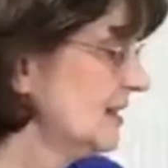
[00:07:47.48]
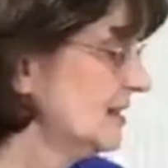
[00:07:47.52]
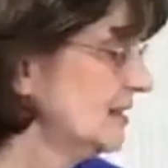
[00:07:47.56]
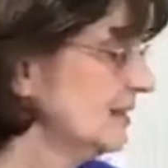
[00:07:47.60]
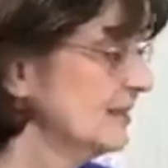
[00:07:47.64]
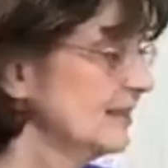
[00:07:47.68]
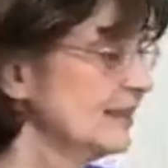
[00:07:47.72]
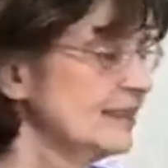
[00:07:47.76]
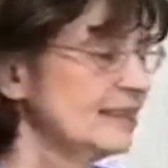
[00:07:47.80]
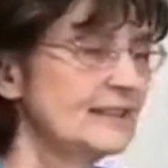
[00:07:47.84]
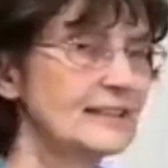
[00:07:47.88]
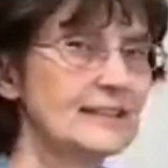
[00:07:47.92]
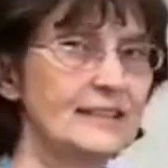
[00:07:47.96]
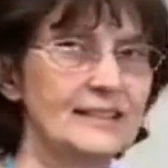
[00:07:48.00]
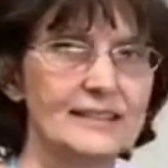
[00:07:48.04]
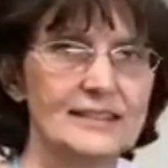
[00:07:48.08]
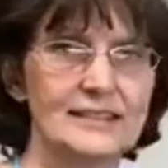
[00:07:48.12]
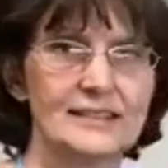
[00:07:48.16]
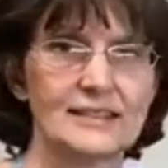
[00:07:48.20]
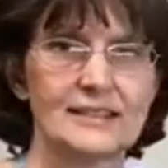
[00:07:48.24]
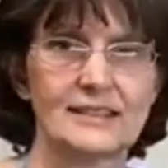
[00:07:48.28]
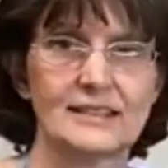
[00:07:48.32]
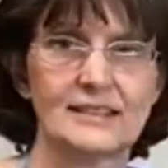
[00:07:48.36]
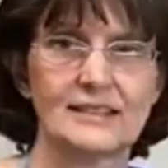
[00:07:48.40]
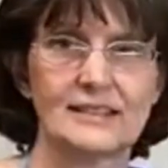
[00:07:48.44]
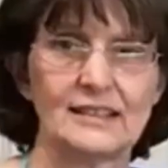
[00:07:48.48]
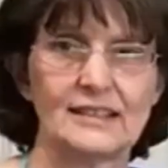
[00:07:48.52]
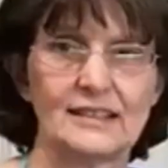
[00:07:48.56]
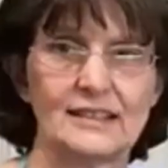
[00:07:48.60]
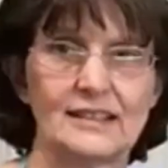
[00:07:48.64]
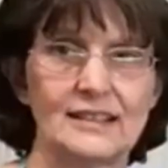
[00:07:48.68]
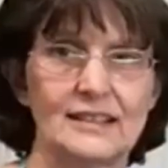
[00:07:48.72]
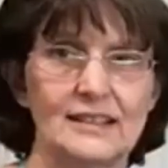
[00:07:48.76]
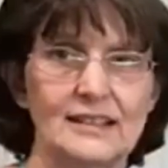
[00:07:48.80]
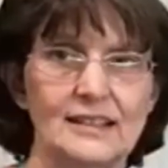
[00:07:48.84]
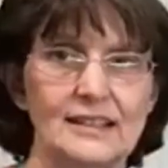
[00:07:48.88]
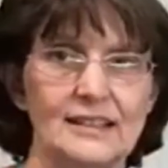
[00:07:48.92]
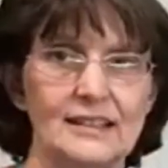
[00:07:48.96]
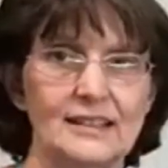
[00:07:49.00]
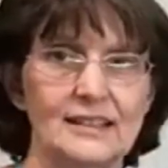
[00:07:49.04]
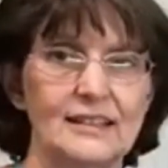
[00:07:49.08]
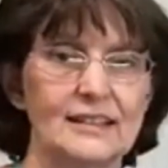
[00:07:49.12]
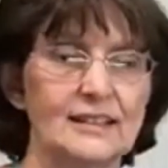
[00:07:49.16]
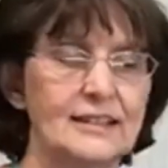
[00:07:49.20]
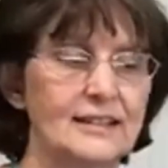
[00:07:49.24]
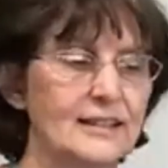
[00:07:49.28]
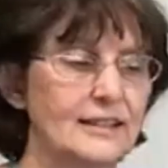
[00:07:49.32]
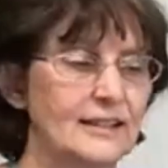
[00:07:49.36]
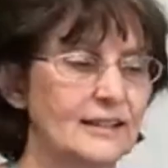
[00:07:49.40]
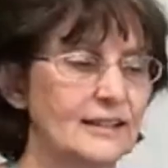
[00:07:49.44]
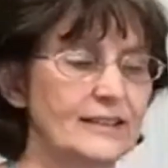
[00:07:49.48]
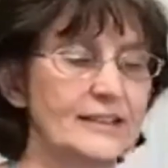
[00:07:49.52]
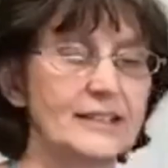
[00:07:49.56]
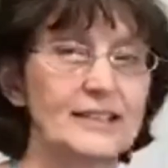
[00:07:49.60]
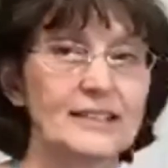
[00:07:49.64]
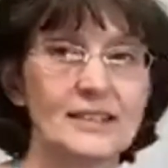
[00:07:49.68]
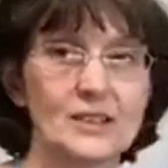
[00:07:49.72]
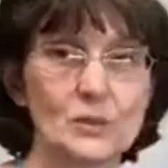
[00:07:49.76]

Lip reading: Look at this. This